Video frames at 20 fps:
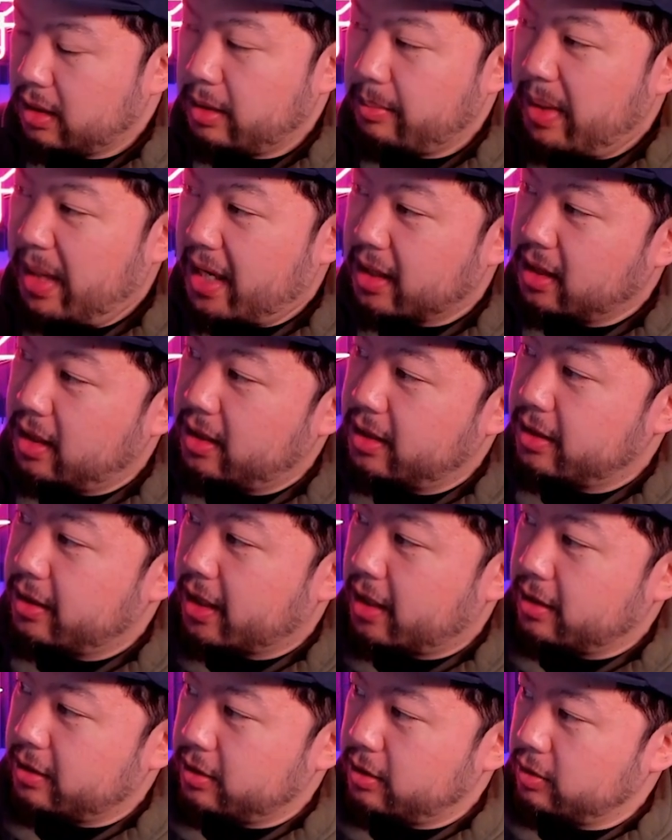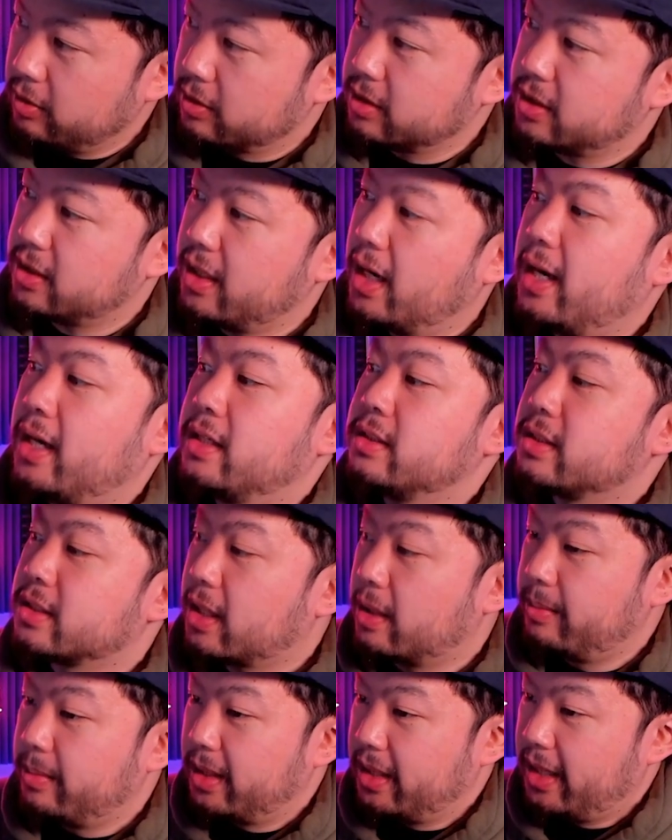in the back line, you got Lucas Hernandez
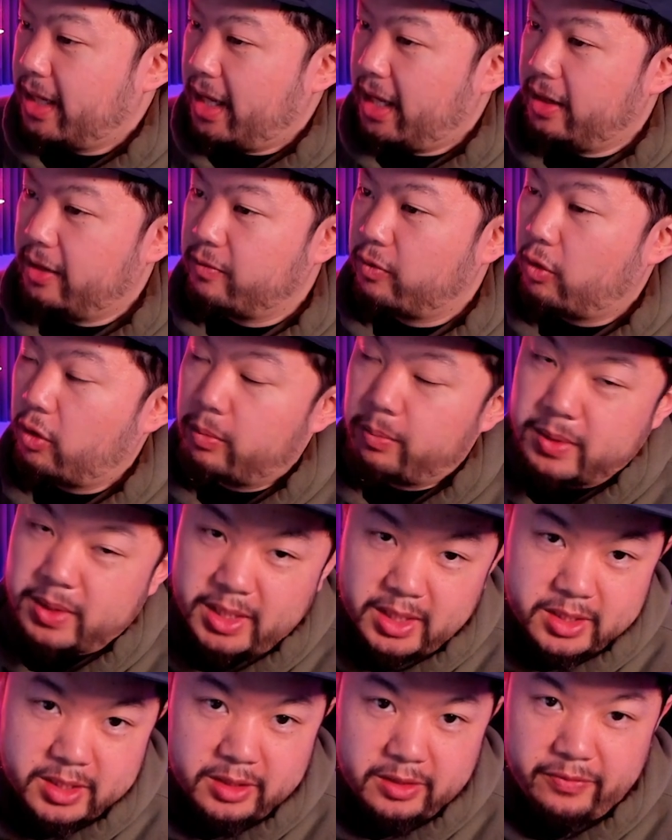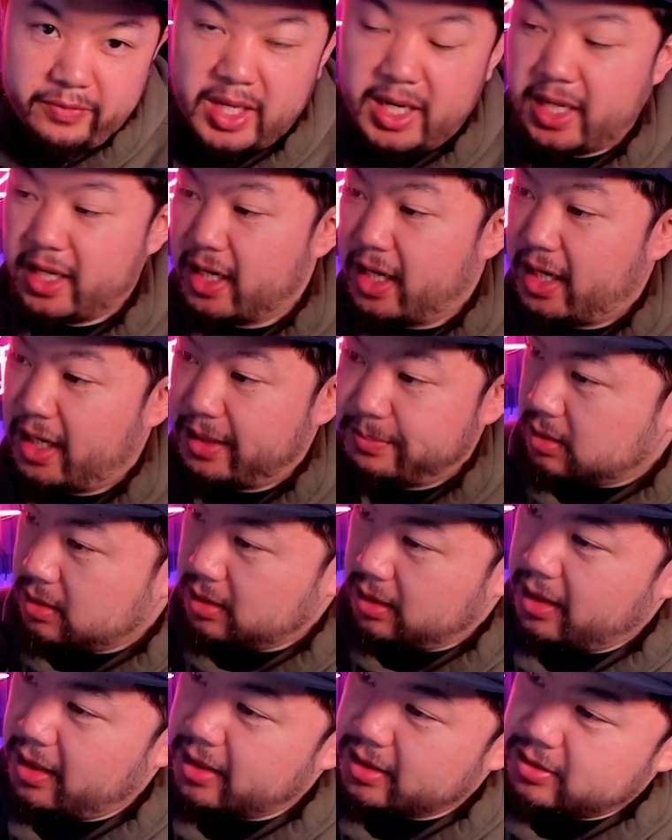coming in at 84, potential of 89.
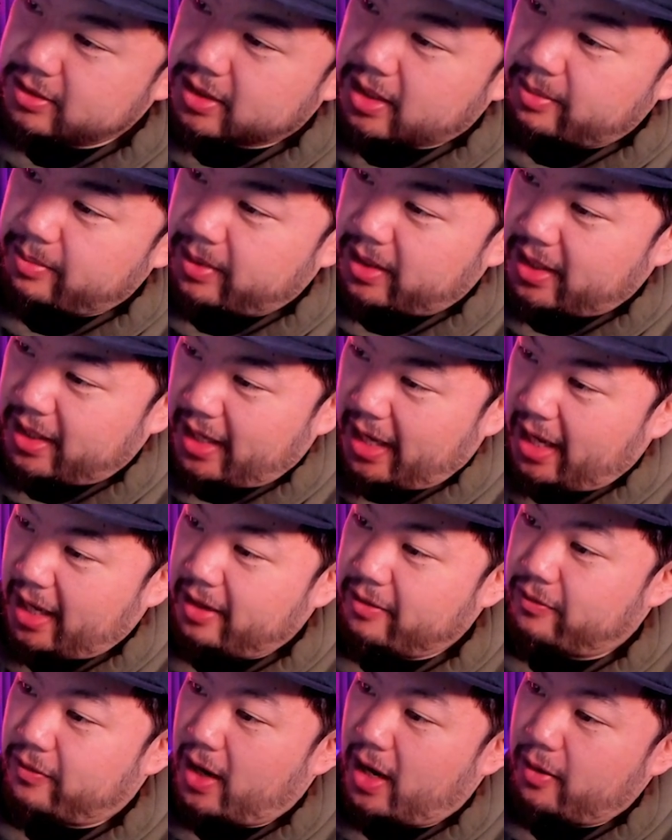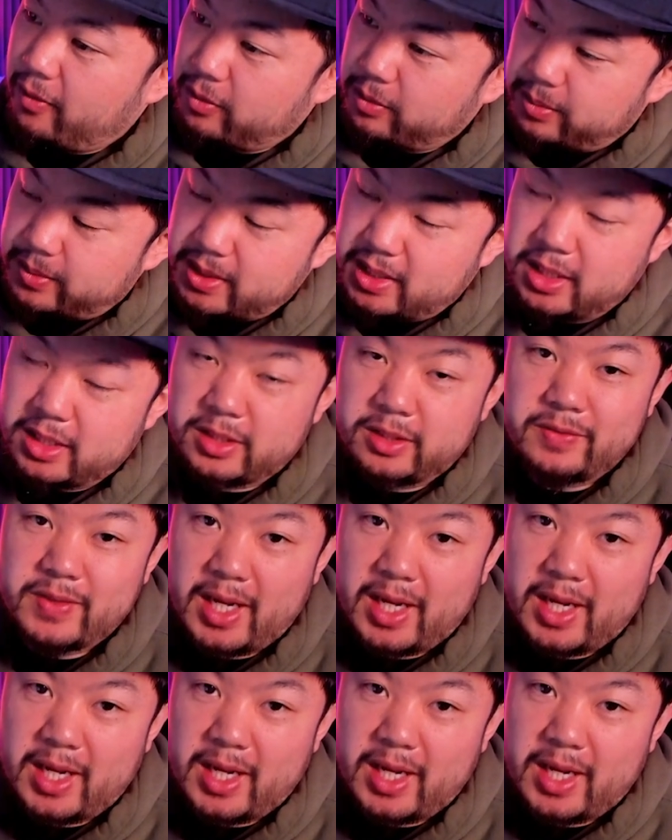De Ligt is coming in at 85 with a potential of